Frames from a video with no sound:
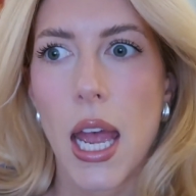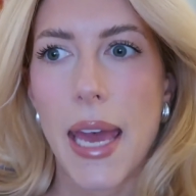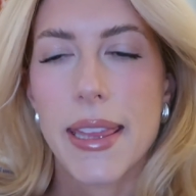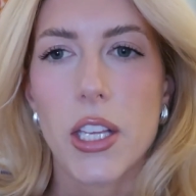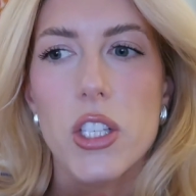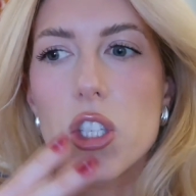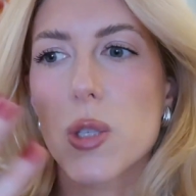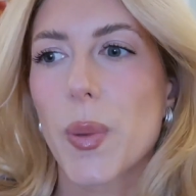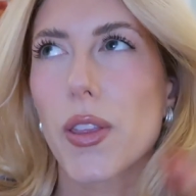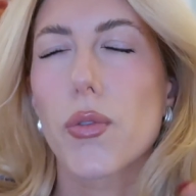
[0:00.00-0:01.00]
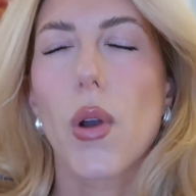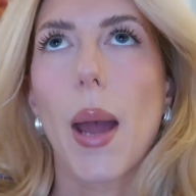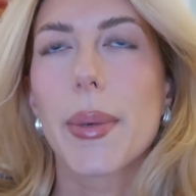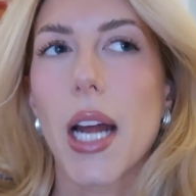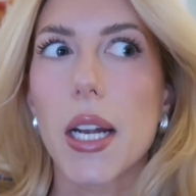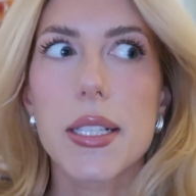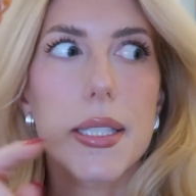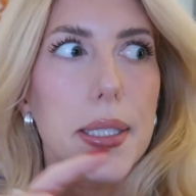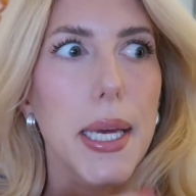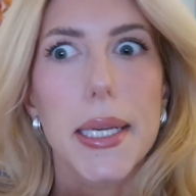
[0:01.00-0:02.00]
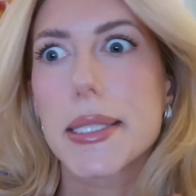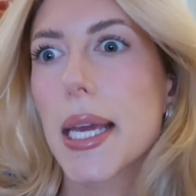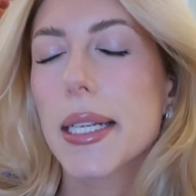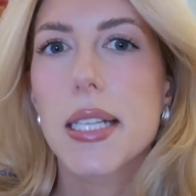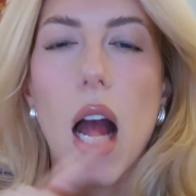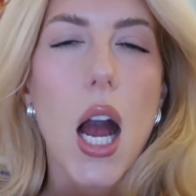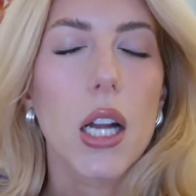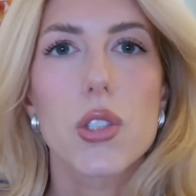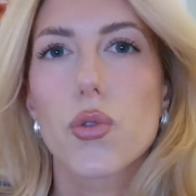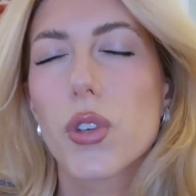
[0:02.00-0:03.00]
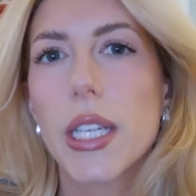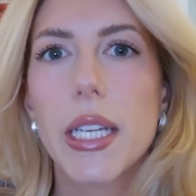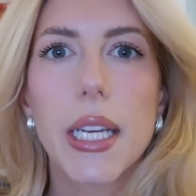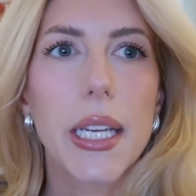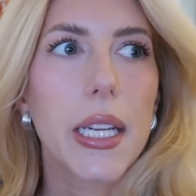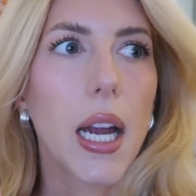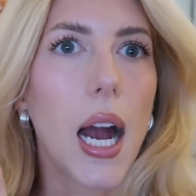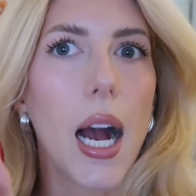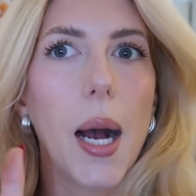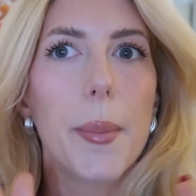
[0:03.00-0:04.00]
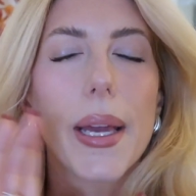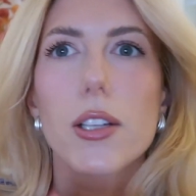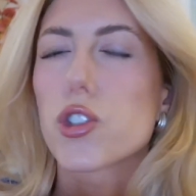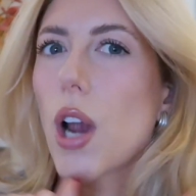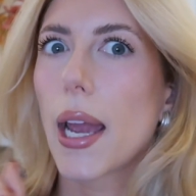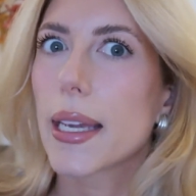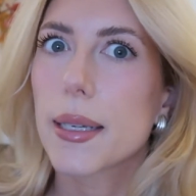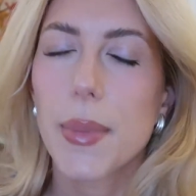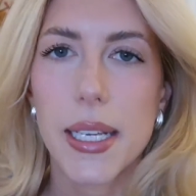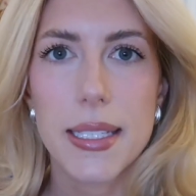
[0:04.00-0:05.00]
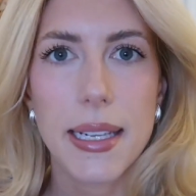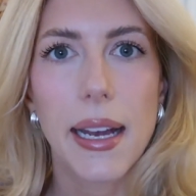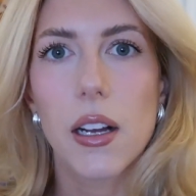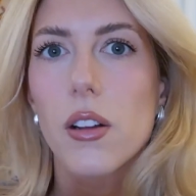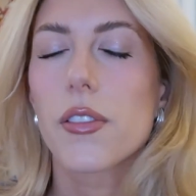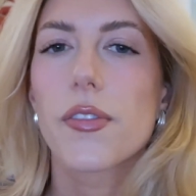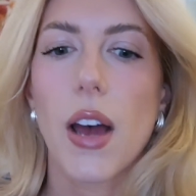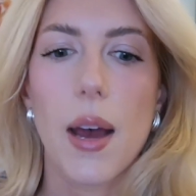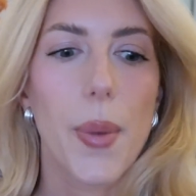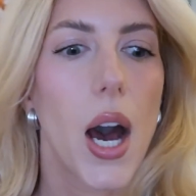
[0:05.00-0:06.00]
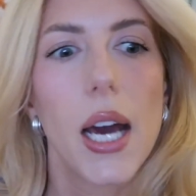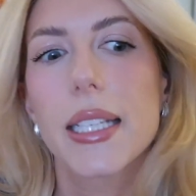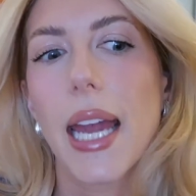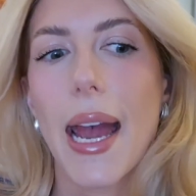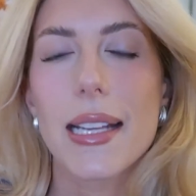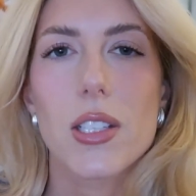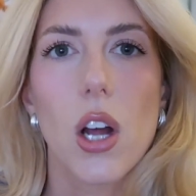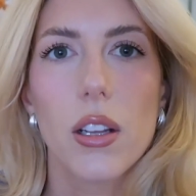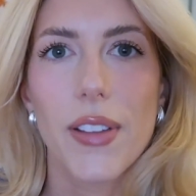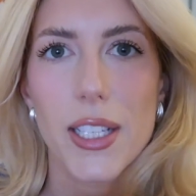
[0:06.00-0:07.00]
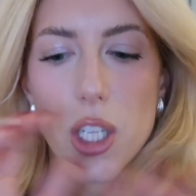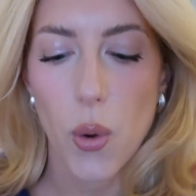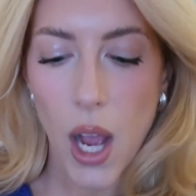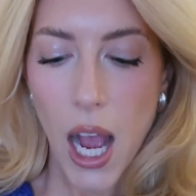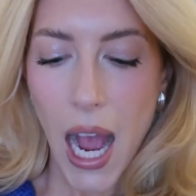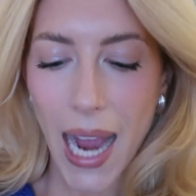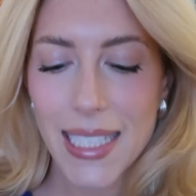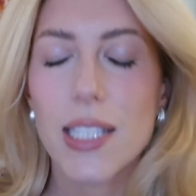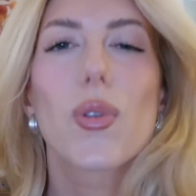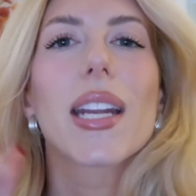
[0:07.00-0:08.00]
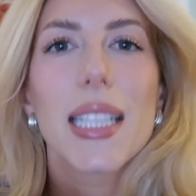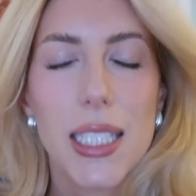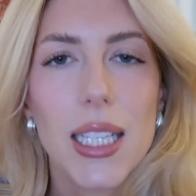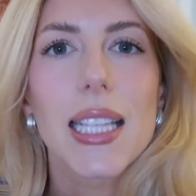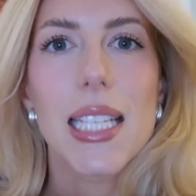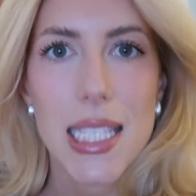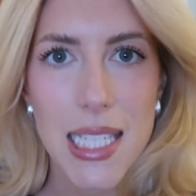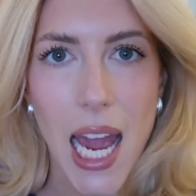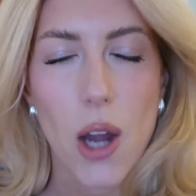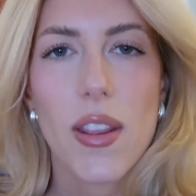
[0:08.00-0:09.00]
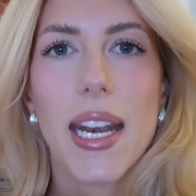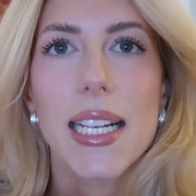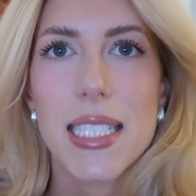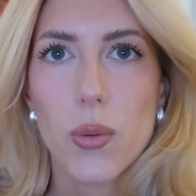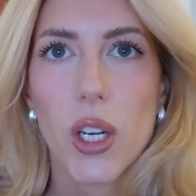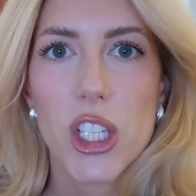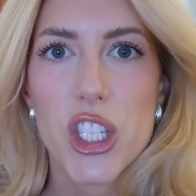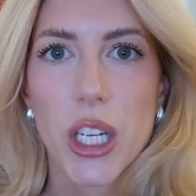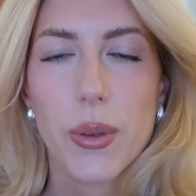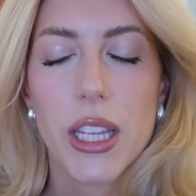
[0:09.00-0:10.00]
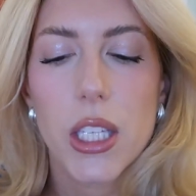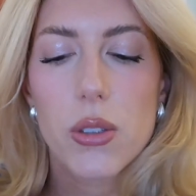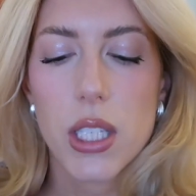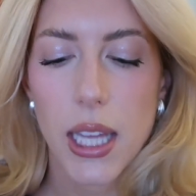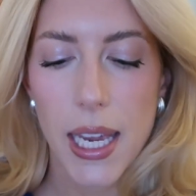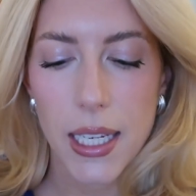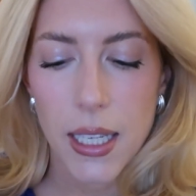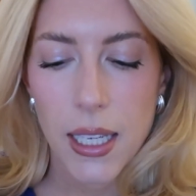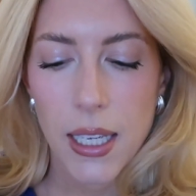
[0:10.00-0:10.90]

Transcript: And this has just been through, I mean, honestly, like TikToks, reading, trying it myself, podcasts, all of that. So I did write a little list down that I did want to share with you to like,